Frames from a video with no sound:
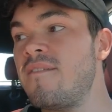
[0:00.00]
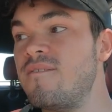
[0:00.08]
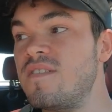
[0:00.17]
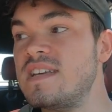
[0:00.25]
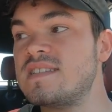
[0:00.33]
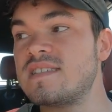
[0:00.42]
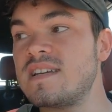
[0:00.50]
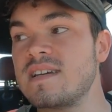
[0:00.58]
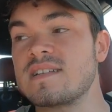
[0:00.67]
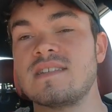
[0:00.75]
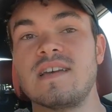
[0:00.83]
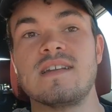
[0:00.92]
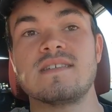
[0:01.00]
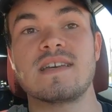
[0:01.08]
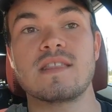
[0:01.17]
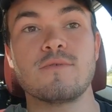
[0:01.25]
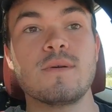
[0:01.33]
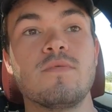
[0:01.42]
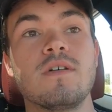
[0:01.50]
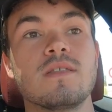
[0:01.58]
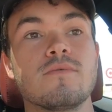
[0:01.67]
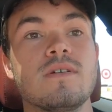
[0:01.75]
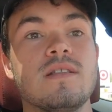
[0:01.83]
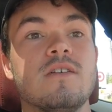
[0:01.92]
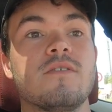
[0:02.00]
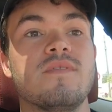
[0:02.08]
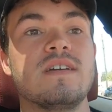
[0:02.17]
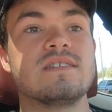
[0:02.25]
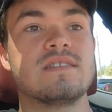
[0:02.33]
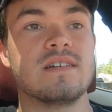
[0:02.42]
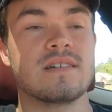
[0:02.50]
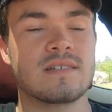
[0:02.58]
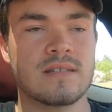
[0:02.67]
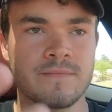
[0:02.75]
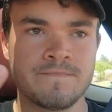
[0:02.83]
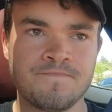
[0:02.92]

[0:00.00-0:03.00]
V6. It is a 3.3 liter V6.